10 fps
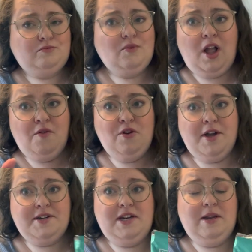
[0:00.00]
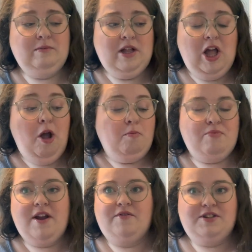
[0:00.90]
I've not had any
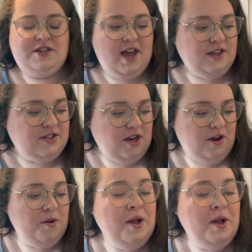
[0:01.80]
breakfast yet, so.